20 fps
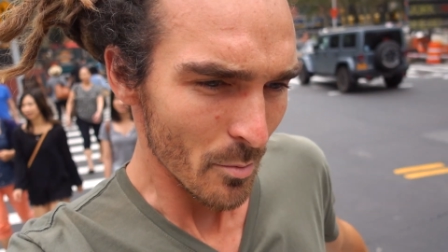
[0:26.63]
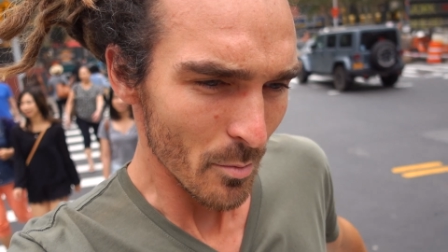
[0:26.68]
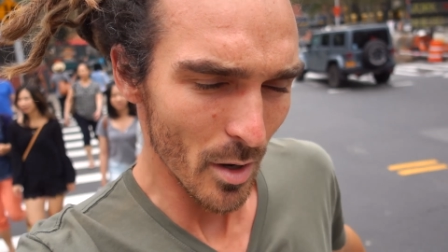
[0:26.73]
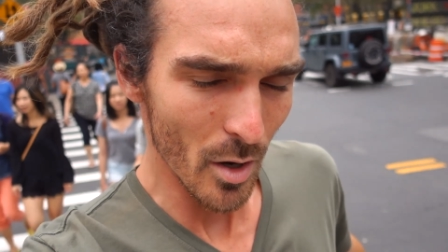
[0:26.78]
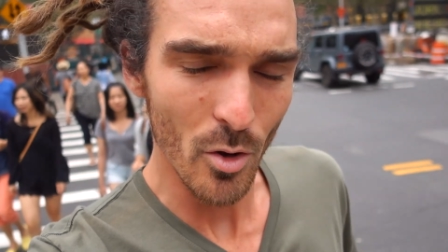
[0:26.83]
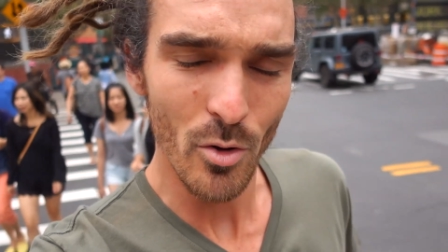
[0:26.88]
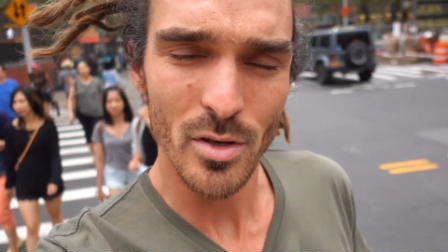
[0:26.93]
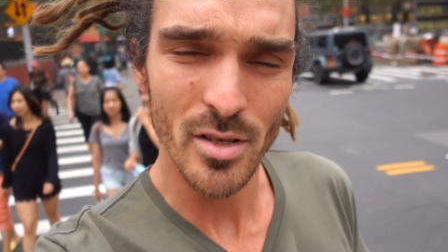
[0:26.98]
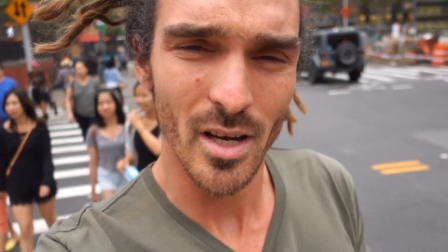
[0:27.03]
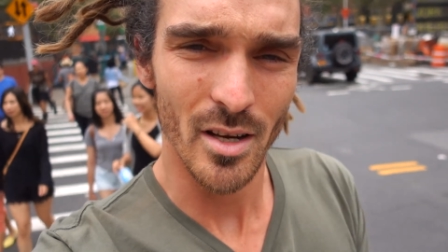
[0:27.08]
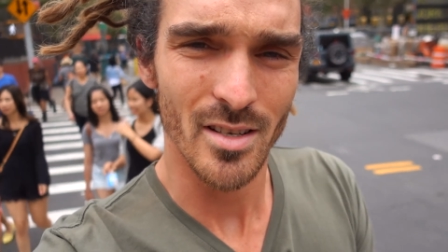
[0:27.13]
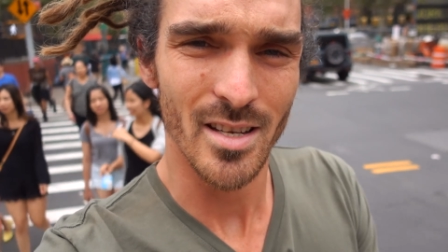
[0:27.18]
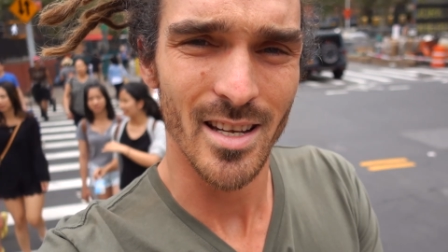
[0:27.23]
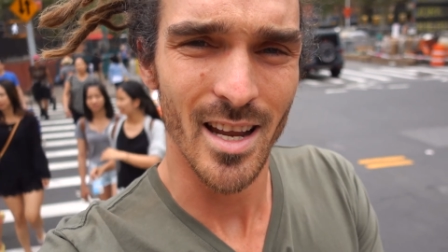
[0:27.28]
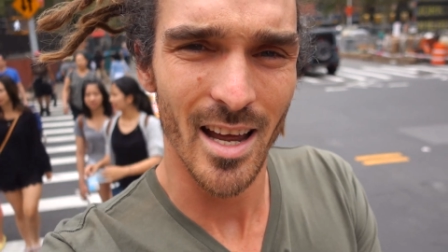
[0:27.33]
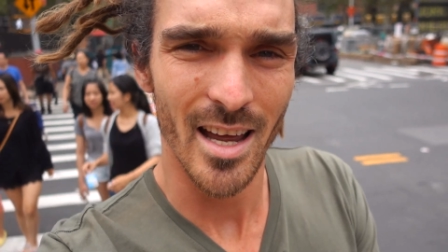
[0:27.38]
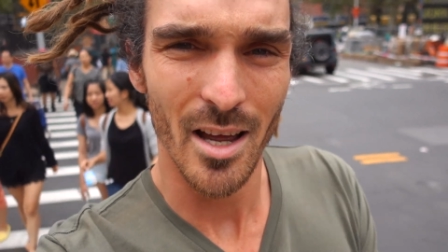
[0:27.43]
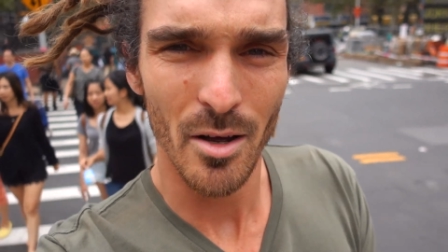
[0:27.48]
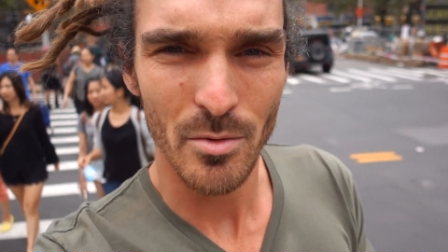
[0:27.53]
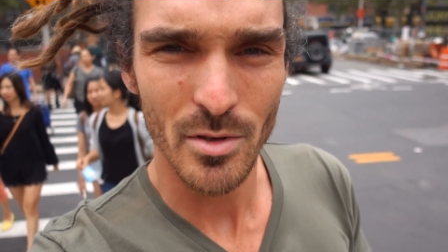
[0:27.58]
But also
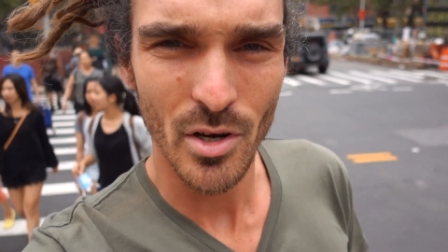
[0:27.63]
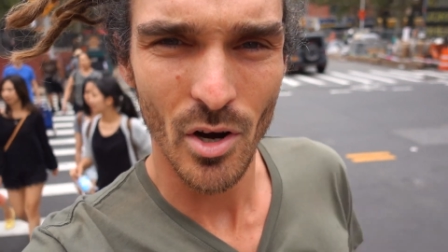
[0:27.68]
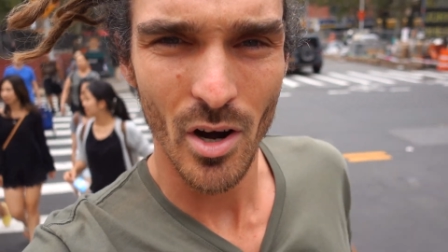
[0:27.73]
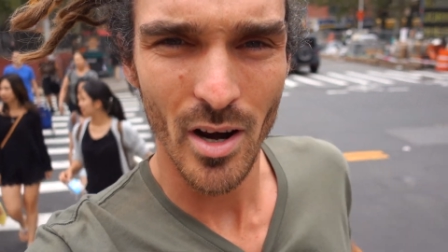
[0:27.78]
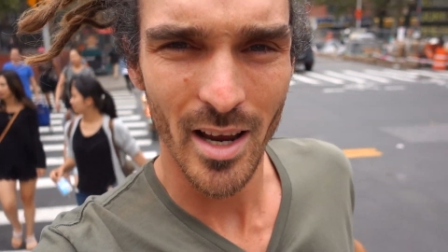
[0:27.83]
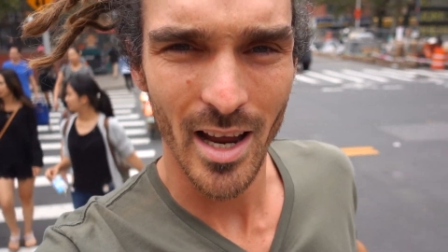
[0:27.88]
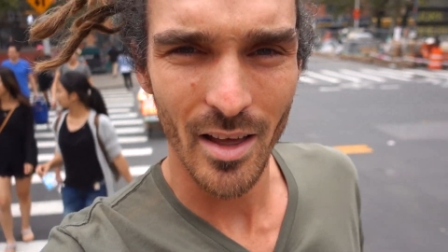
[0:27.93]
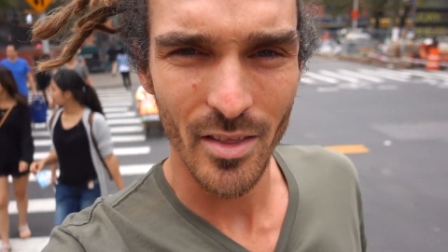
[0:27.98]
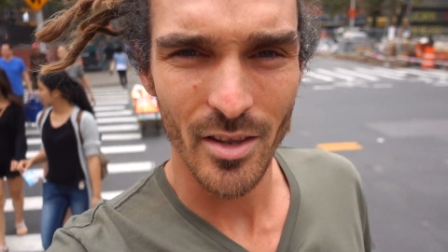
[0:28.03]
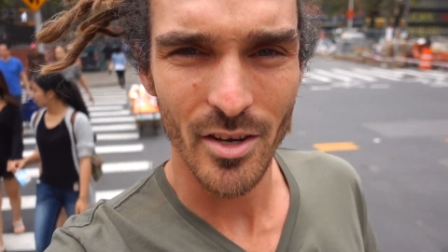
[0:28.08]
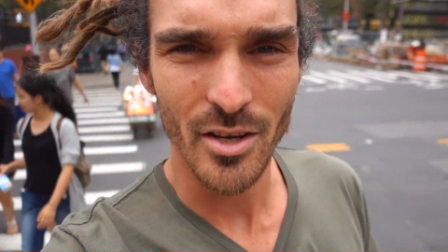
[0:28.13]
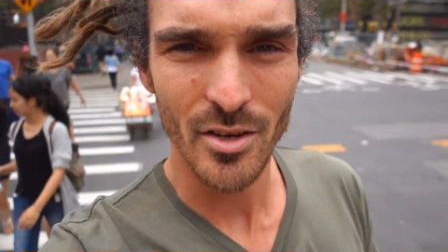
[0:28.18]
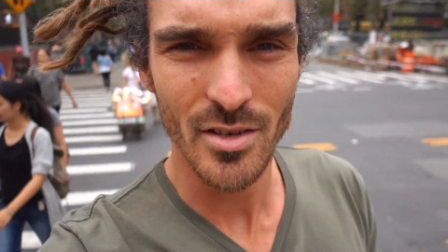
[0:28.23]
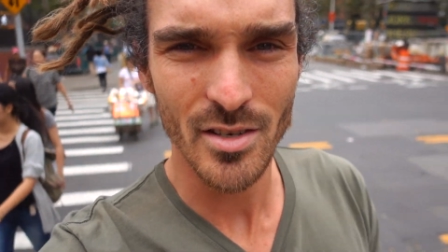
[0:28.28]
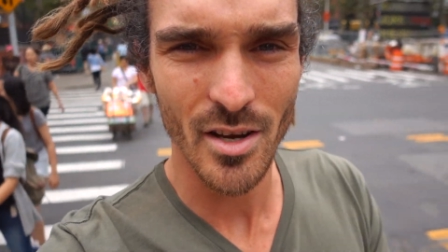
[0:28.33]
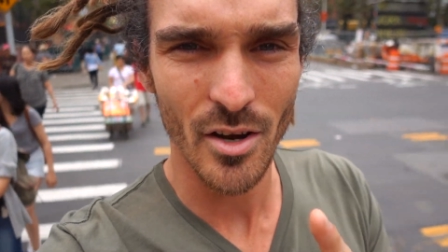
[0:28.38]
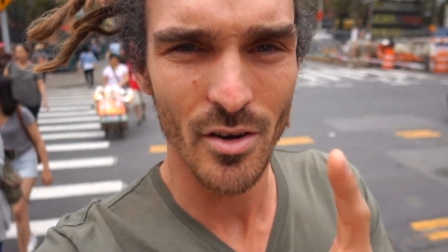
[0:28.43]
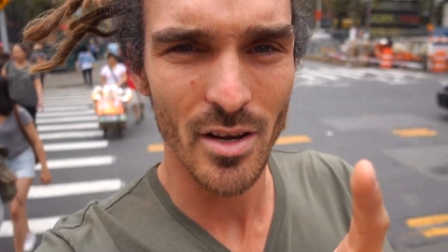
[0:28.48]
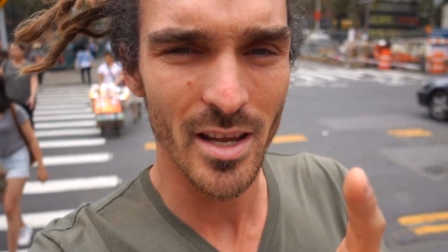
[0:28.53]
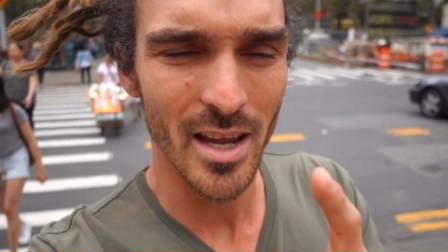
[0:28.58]
today I'm trying out the new
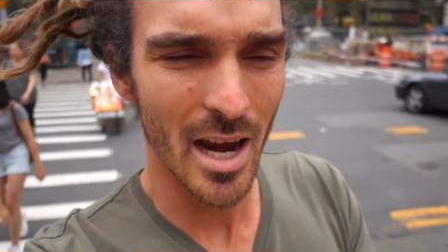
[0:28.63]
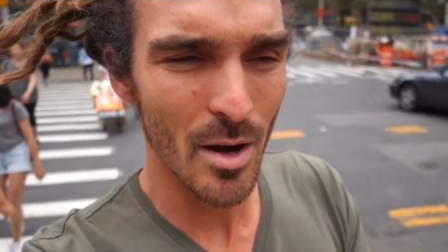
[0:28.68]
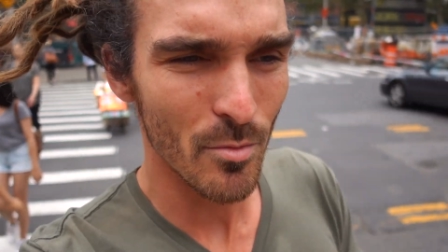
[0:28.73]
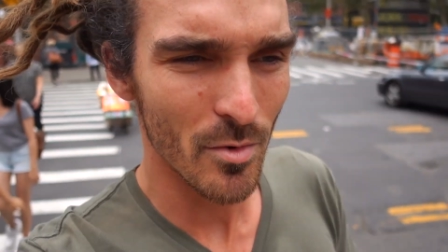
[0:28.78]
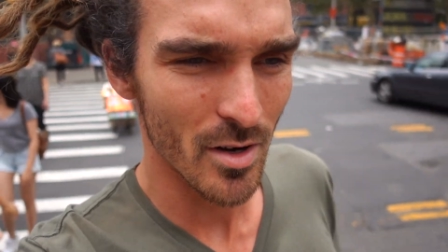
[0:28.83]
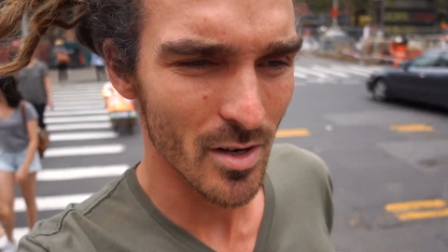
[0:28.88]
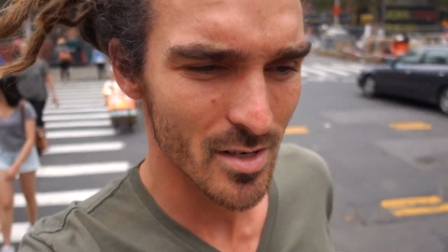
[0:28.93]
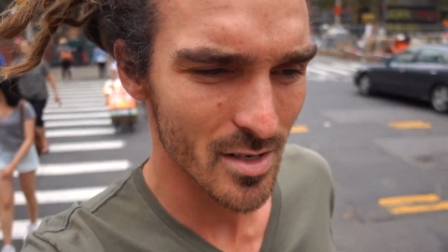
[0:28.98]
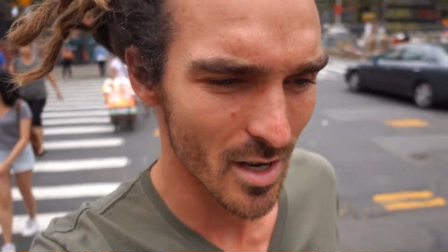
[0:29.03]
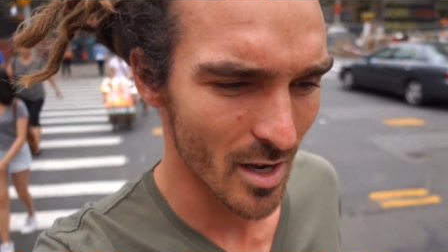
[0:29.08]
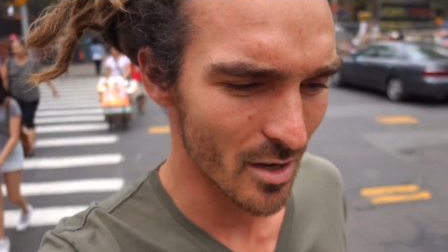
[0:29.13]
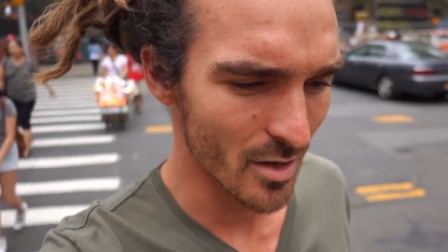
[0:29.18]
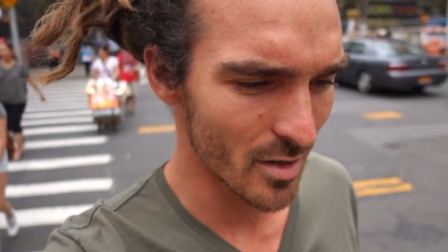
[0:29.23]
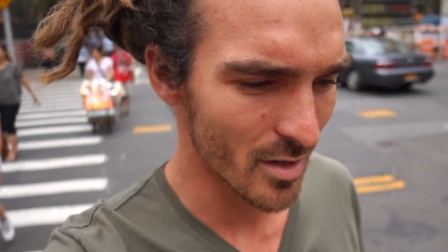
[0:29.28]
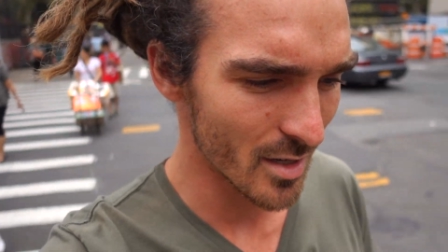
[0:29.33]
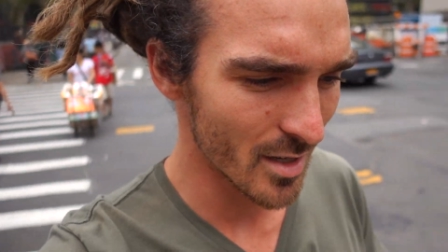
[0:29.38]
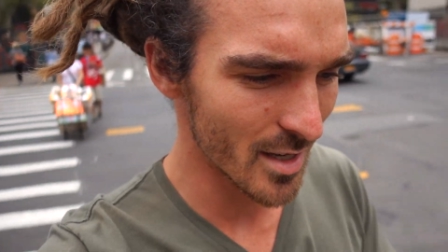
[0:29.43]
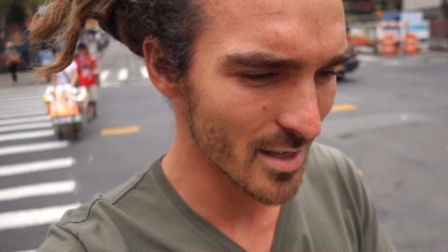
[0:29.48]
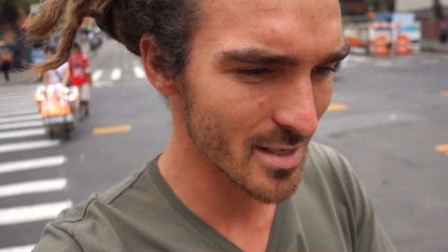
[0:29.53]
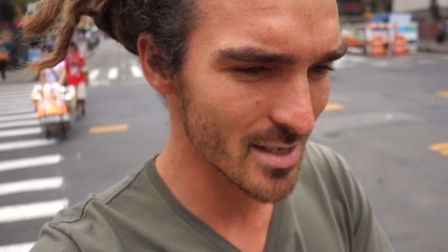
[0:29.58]
Sony camera, so
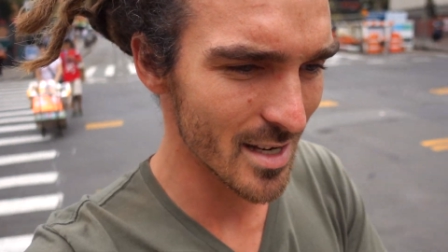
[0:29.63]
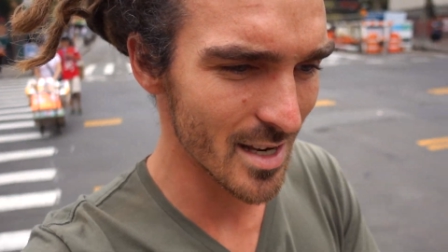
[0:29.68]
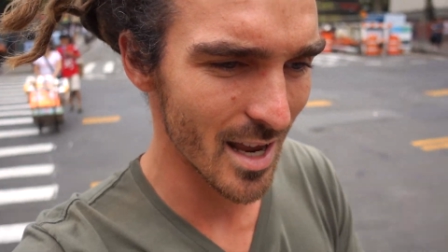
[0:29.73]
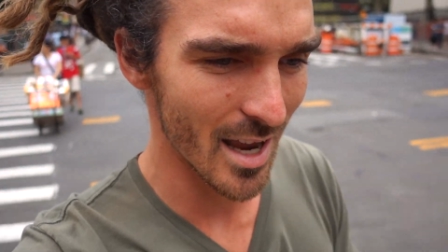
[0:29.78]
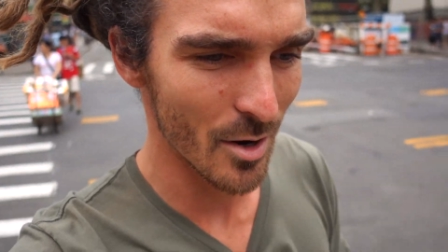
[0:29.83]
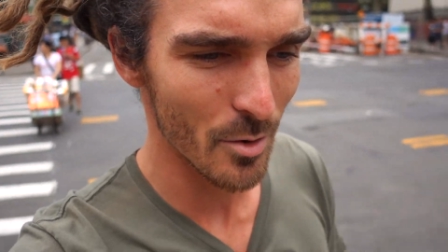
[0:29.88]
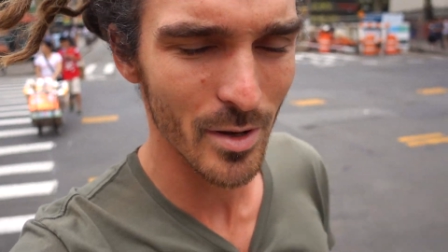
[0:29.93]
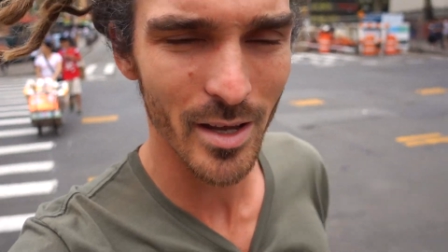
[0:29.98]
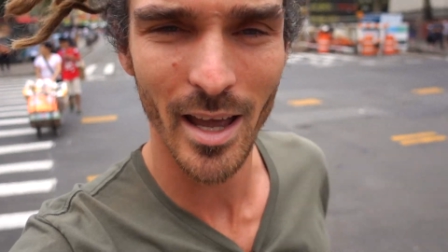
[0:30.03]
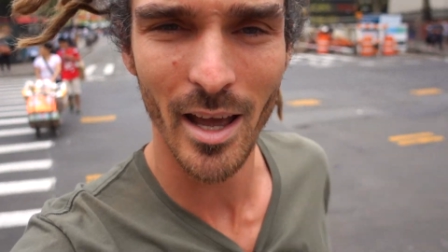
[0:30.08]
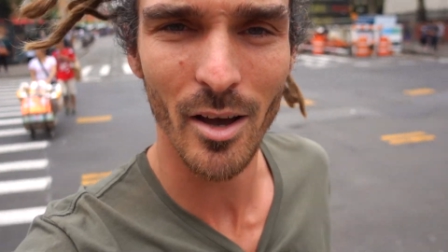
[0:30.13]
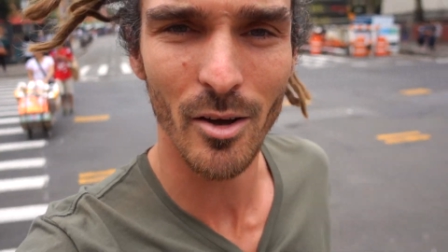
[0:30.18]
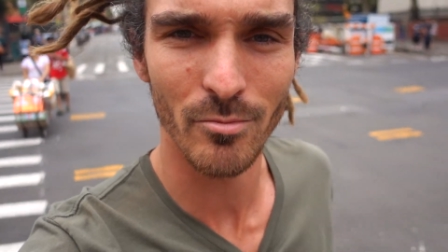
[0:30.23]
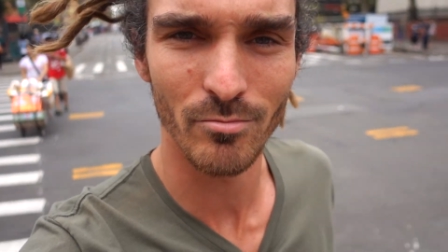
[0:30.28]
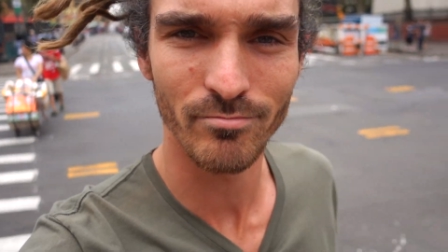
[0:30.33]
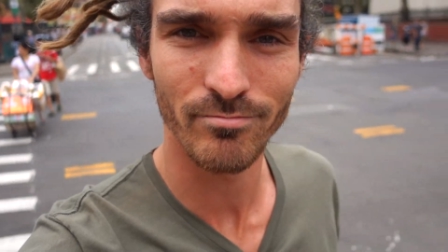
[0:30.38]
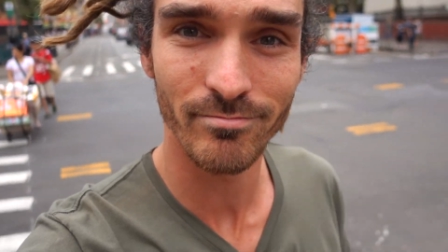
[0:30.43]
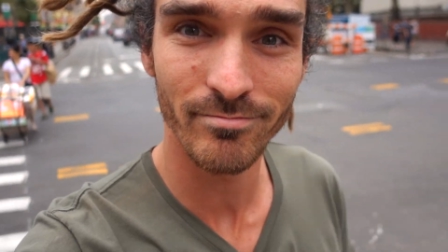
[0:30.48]
let's see how we get on.